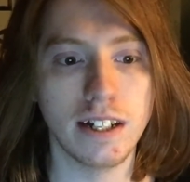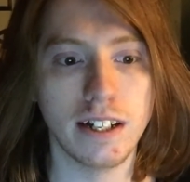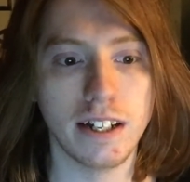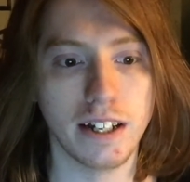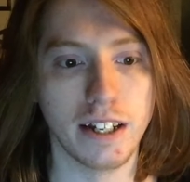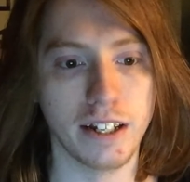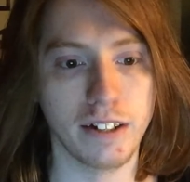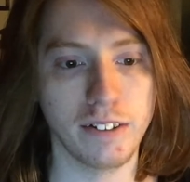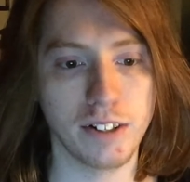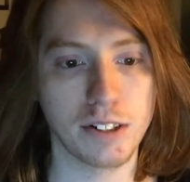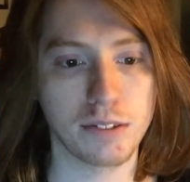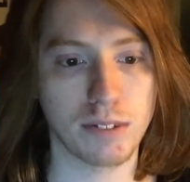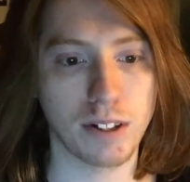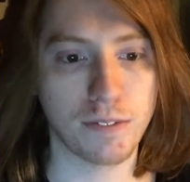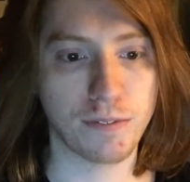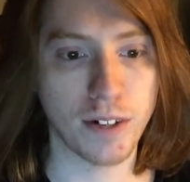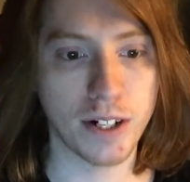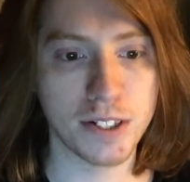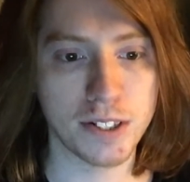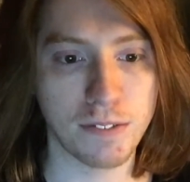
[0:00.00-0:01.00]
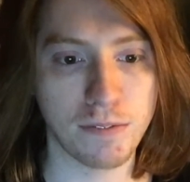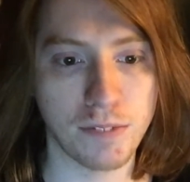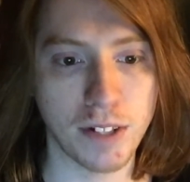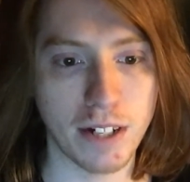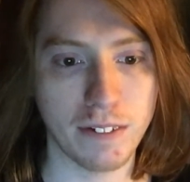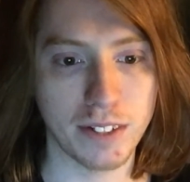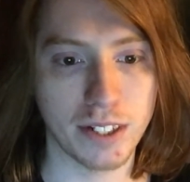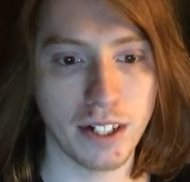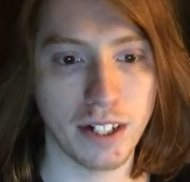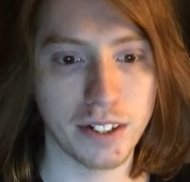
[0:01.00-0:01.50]
Anyways, my friends and
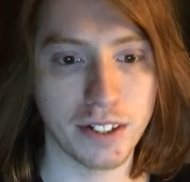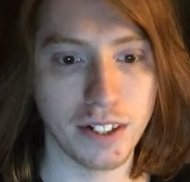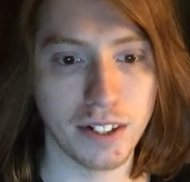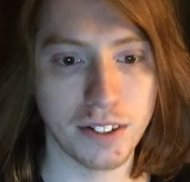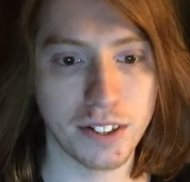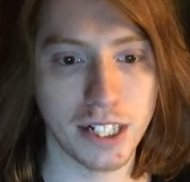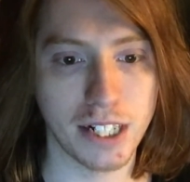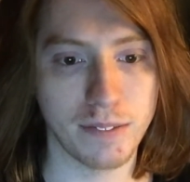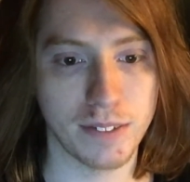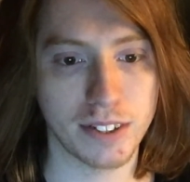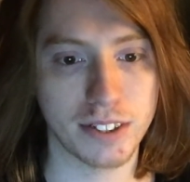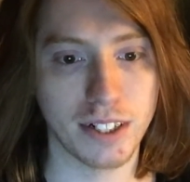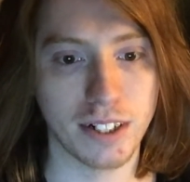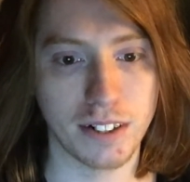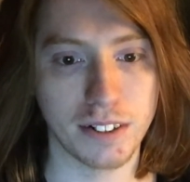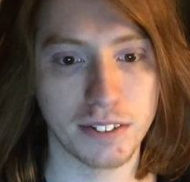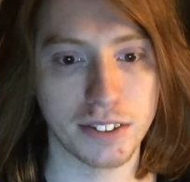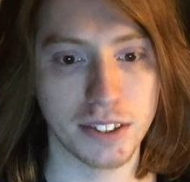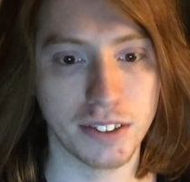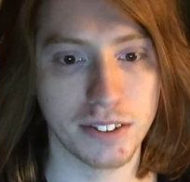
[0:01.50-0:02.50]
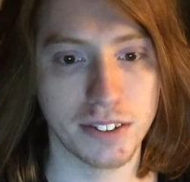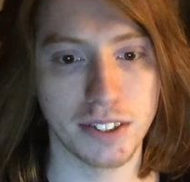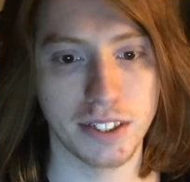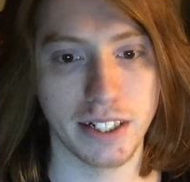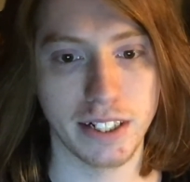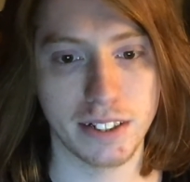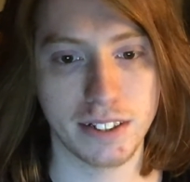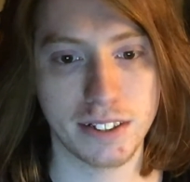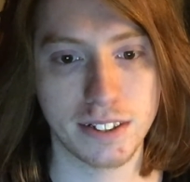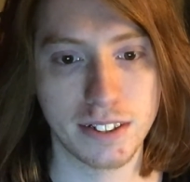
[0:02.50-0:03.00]
family all know that I'm a car
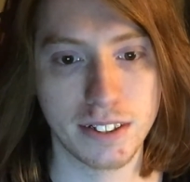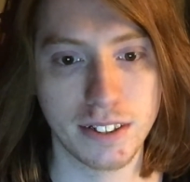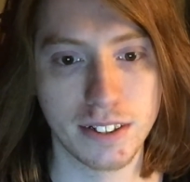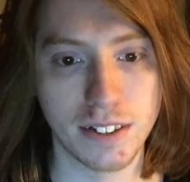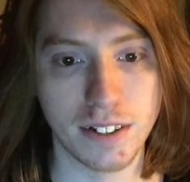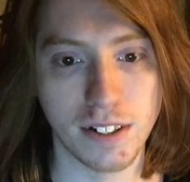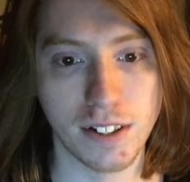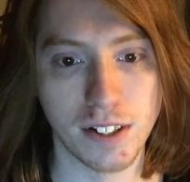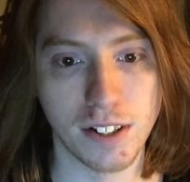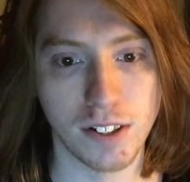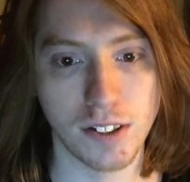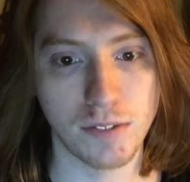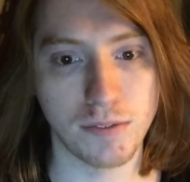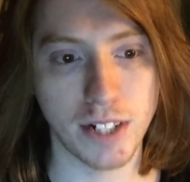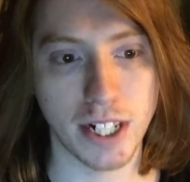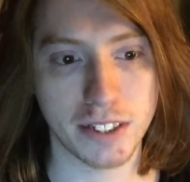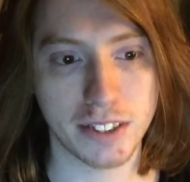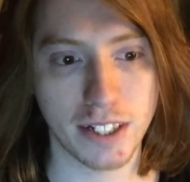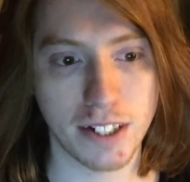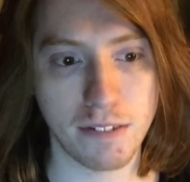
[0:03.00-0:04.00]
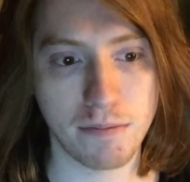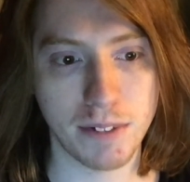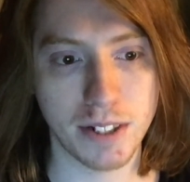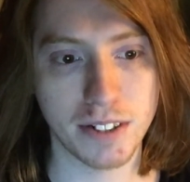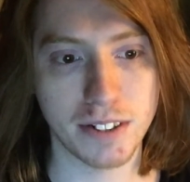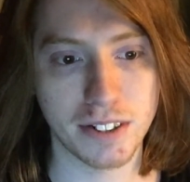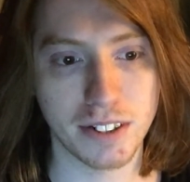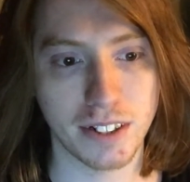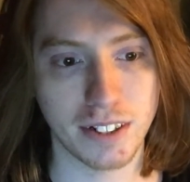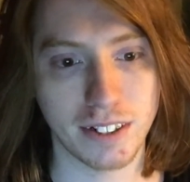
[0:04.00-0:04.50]
enthusiast. In fact, I have
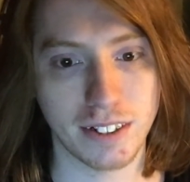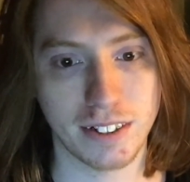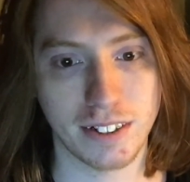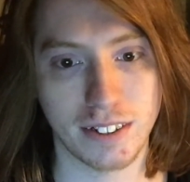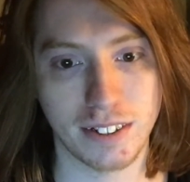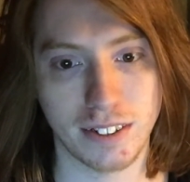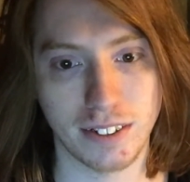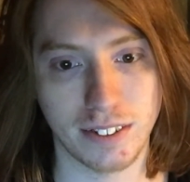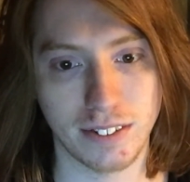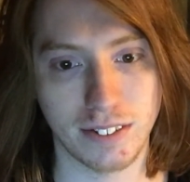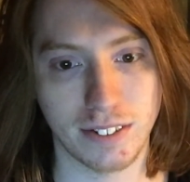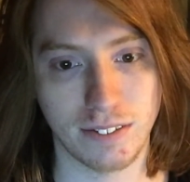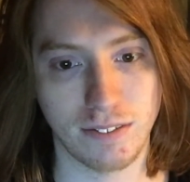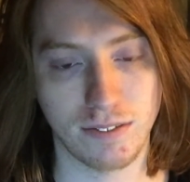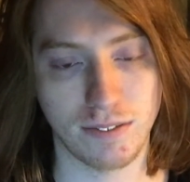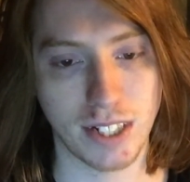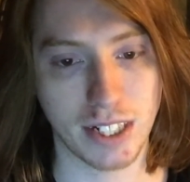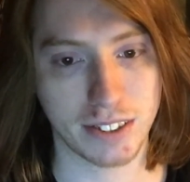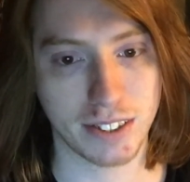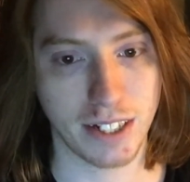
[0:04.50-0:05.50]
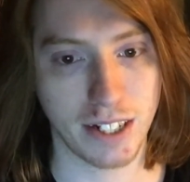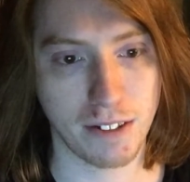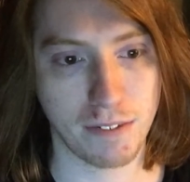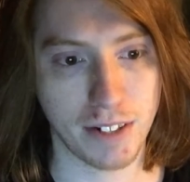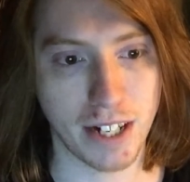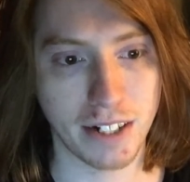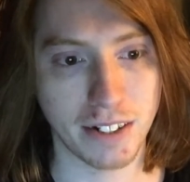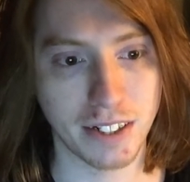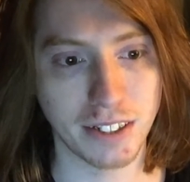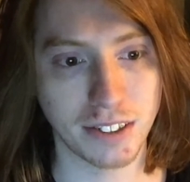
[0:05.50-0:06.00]

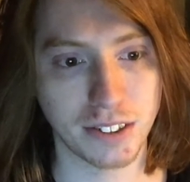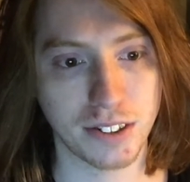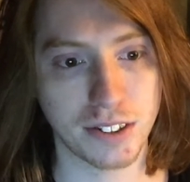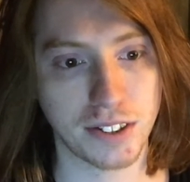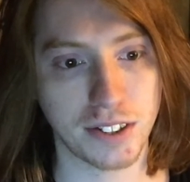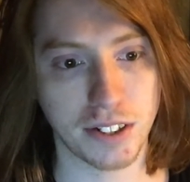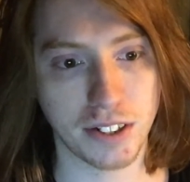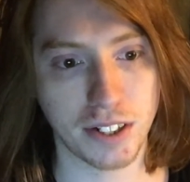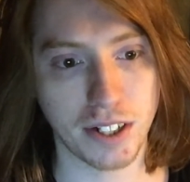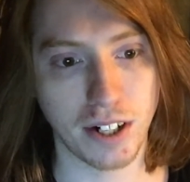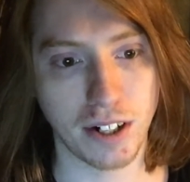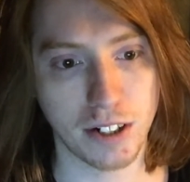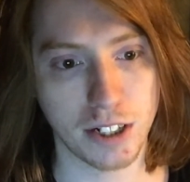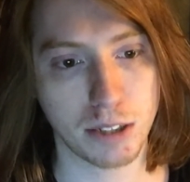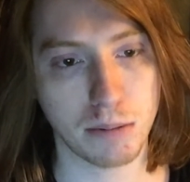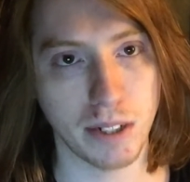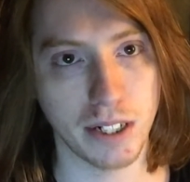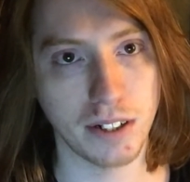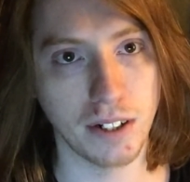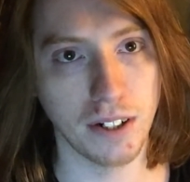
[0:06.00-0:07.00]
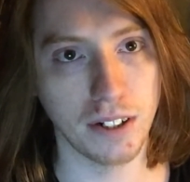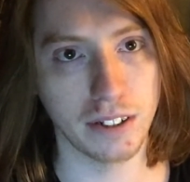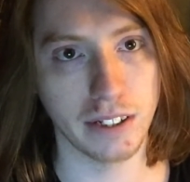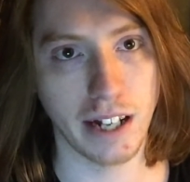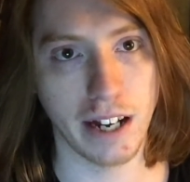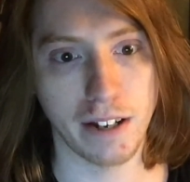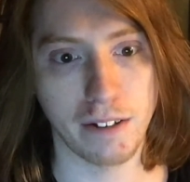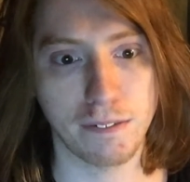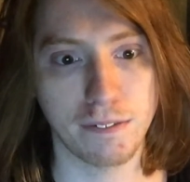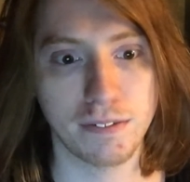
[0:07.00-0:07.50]
had an interest in cars my whole
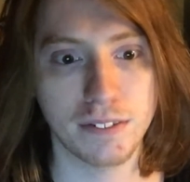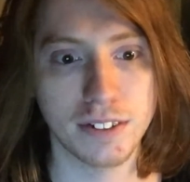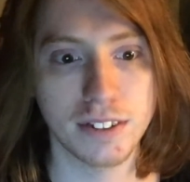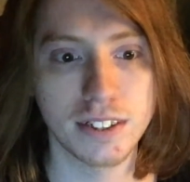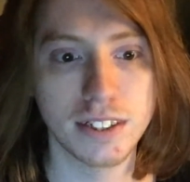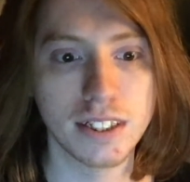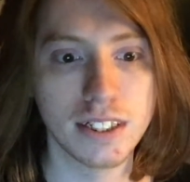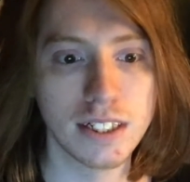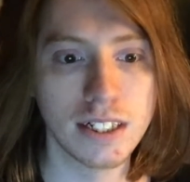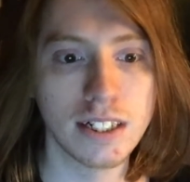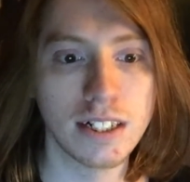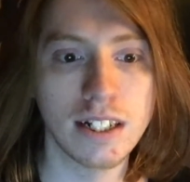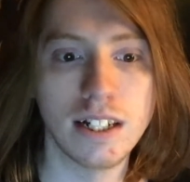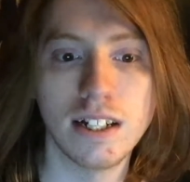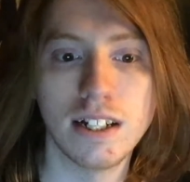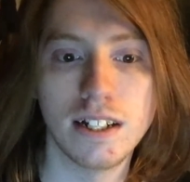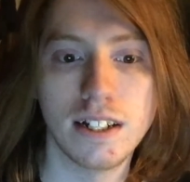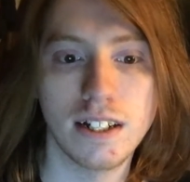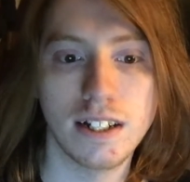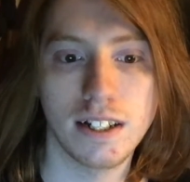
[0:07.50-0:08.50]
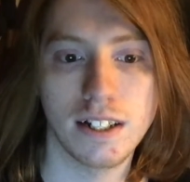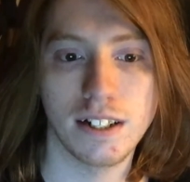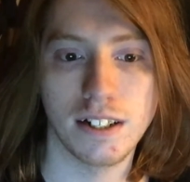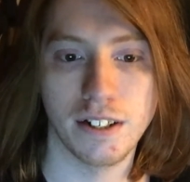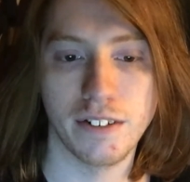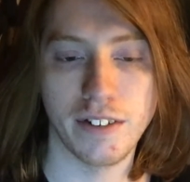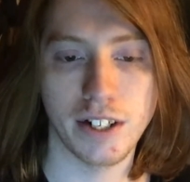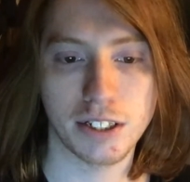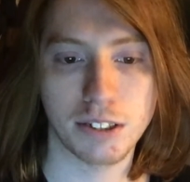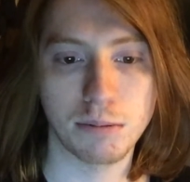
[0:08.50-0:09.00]
life.
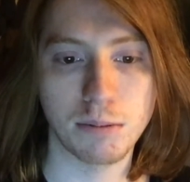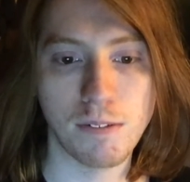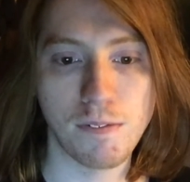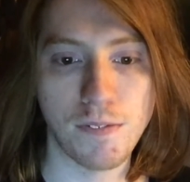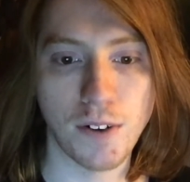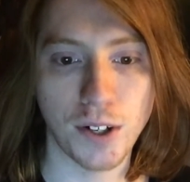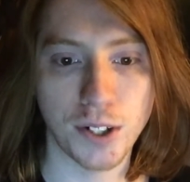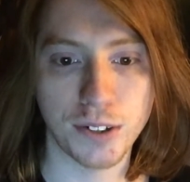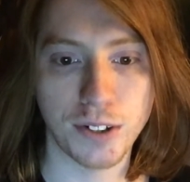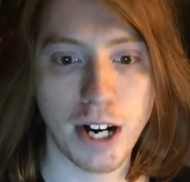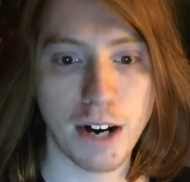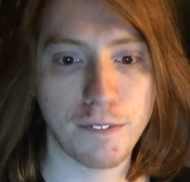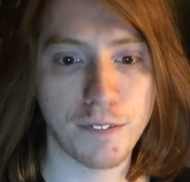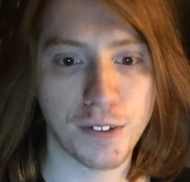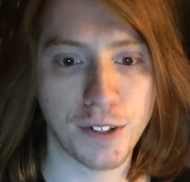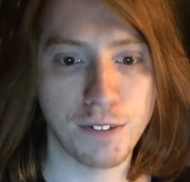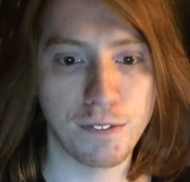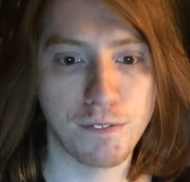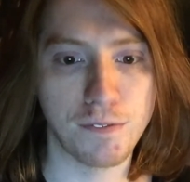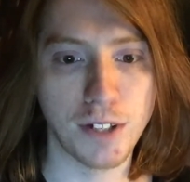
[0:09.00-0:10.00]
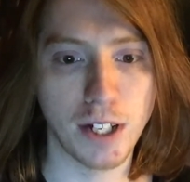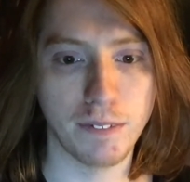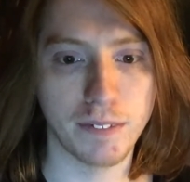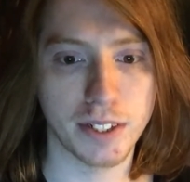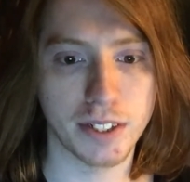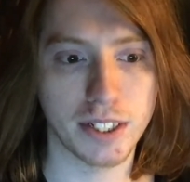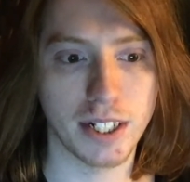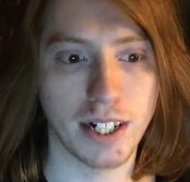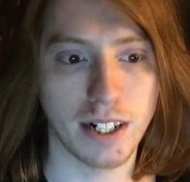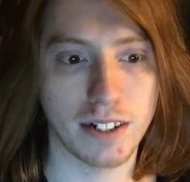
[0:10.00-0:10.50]
I've actually been photographing and filming
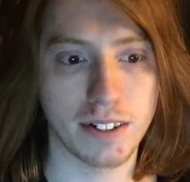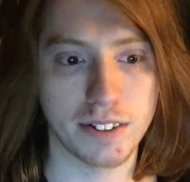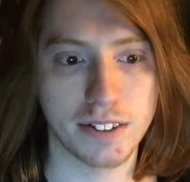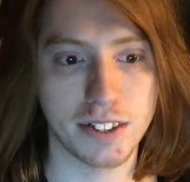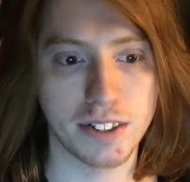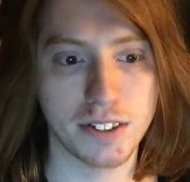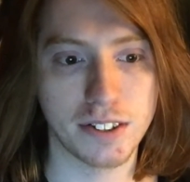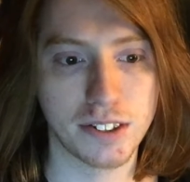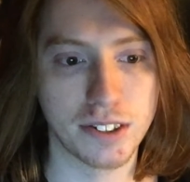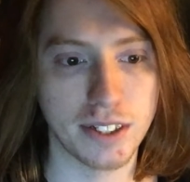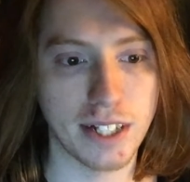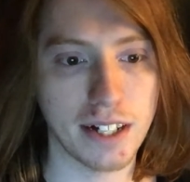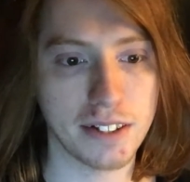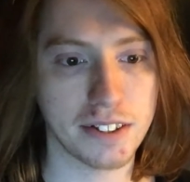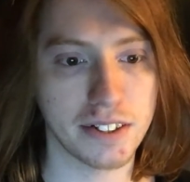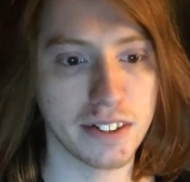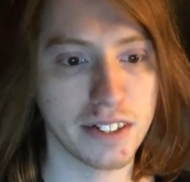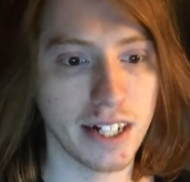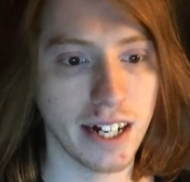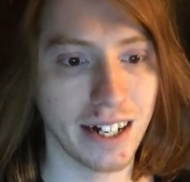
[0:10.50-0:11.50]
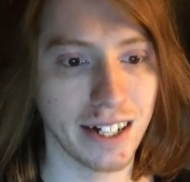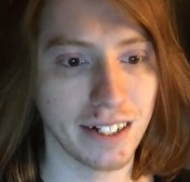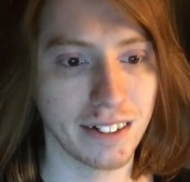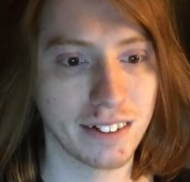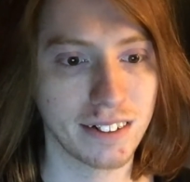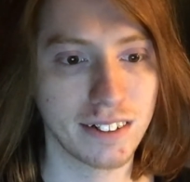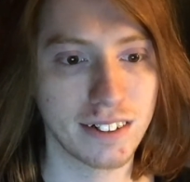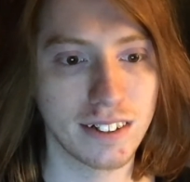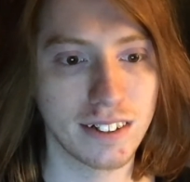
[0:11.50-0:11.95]
cars since 2009.